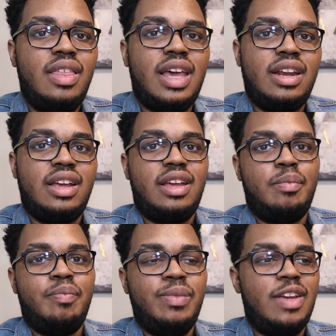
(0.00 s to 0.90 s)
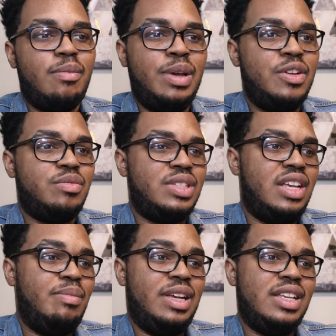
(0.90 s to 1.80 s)
that Evan Peters was
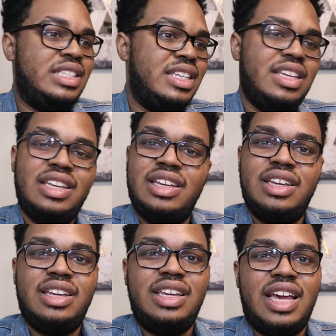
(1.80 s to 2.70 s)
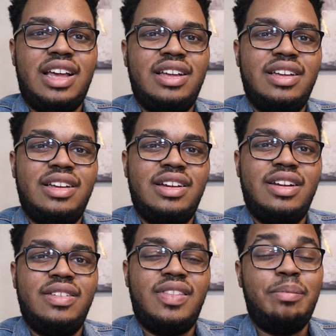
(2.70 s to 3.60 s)
in, because, yeah,
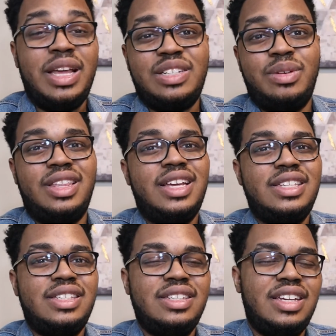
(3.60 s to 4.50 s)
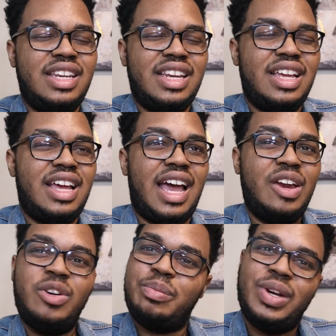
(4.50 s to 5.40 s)
they messed with us, and I
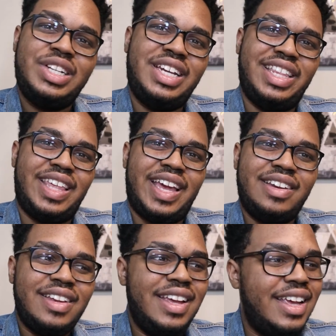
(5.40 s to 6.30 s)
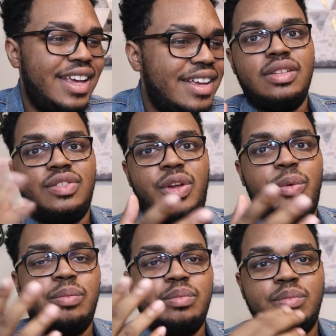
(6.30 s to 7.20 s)
don't appreciate that.
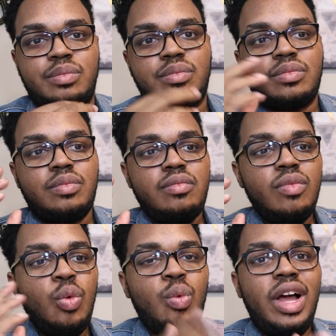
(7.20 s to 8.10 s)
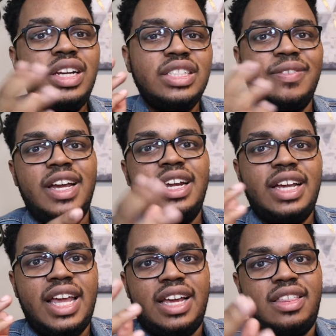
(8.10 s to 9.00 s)
So, Wanda's
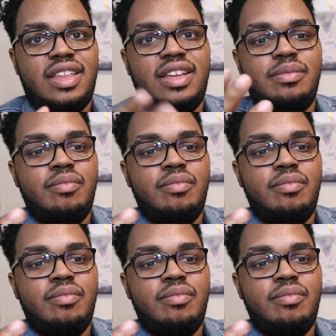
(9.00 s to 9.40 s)
fighting Agatha